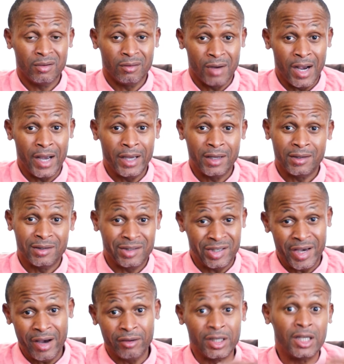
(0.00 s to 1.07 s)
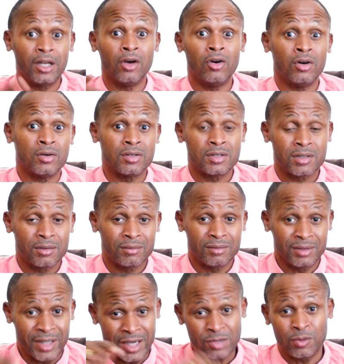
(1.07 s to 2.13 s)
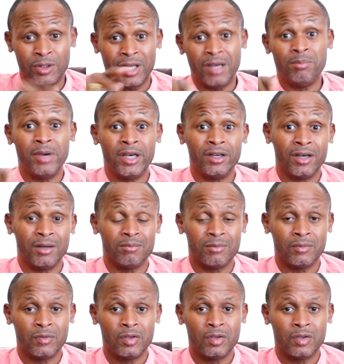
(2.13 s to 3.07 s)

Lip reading: right? County laws, that's what they make up.